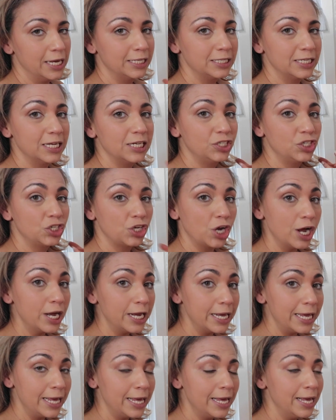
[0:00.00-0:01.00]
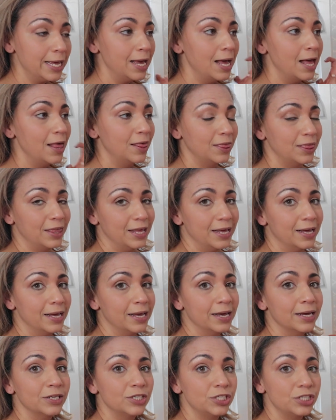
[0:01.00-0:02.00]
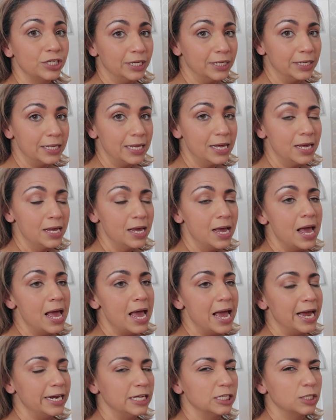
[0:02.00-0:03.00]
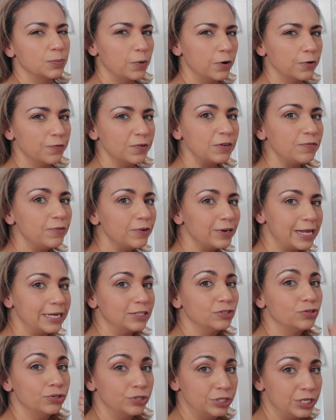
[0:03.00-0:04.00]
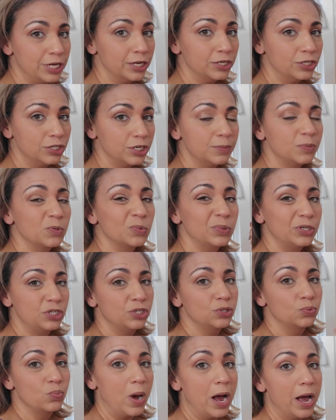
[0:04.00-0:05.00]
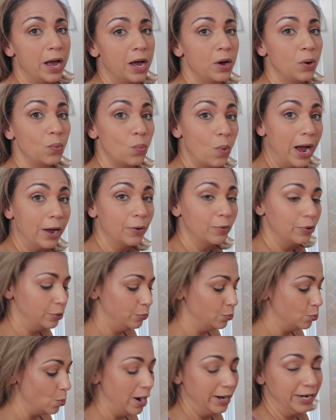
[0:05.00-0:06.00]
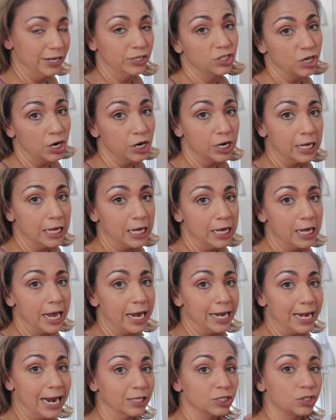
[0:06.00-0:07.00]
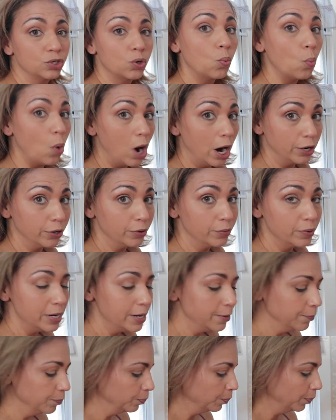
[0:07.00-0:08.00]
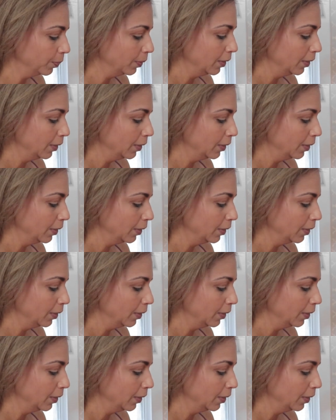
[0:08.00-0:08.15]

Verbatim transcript: It's a chunky, thick chili and it's perfect for like tortilla chips, which is why, why we want it chunky and not so watery.